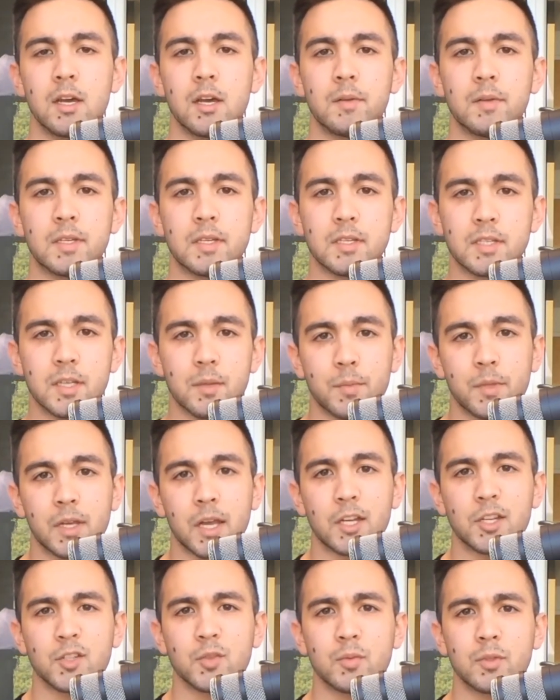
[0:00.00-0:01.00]
This is something I
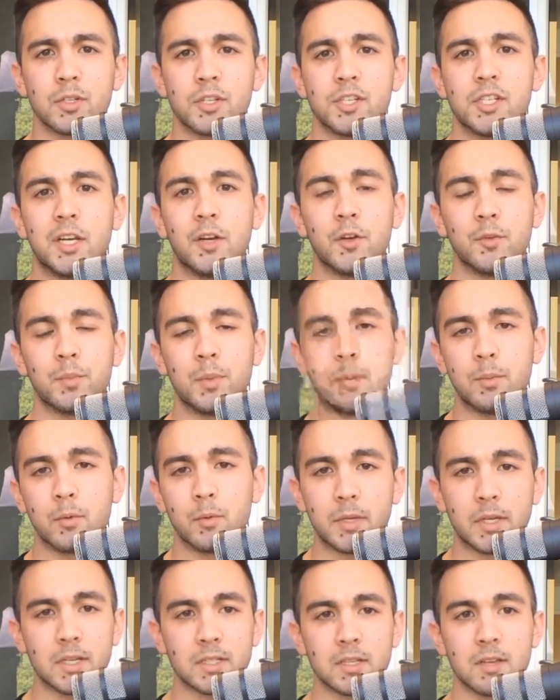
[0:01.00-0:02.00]
just wanted to share with people
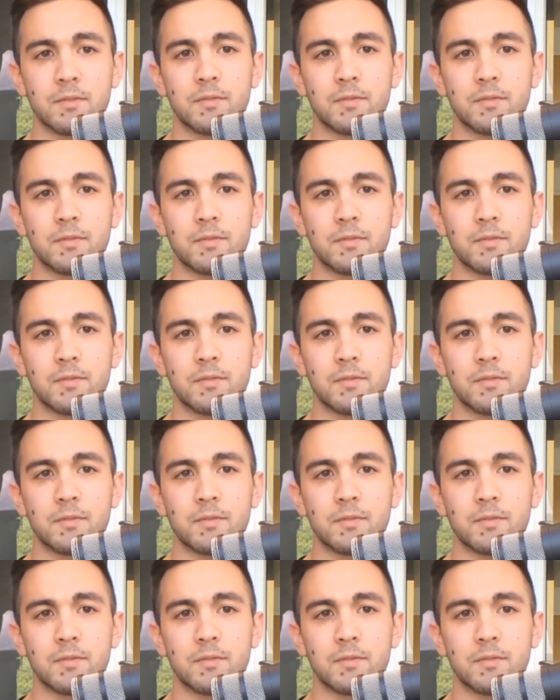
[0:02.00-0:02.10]
because I